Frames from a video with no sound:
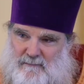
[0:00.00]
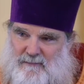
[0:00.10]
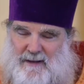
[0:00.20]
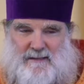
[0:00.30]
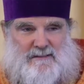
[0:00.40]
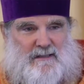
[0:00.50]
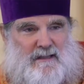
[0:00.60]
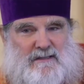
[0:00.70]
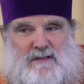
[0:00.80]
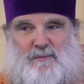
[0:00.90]
violence
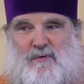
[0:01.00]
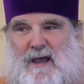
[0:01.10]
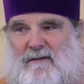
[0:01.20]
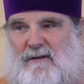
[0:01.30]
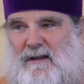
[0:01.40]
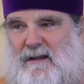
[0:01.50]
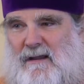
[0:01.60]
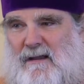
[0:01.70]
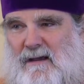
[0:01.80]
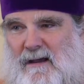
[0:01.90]
against depravity,
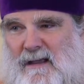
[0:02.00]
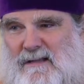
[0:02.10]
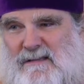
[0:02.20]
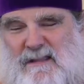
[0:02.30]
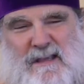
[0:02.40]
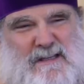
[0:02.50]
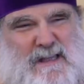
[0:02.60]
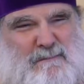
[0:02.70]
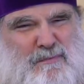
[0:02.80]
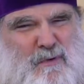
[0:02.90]
against the things
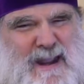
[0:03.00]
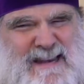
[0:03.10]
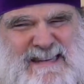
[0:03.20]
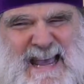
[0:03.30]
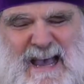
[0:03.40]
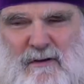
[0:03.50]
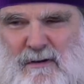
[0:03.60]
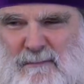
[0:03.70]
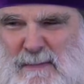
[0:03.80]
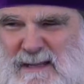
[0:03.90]
that break
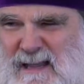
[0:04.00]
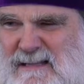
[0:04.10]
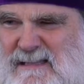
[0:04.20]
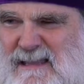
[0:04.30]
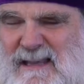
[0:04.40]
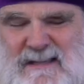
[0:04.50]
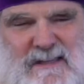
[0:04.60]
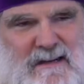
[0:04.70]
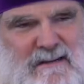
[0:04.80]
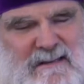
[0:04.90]
down, against the things
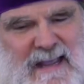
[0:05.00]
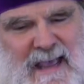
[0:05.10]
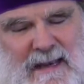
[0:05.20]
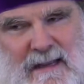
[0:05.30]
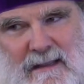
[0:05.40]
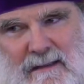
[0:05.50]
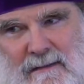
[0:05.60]
that are dead.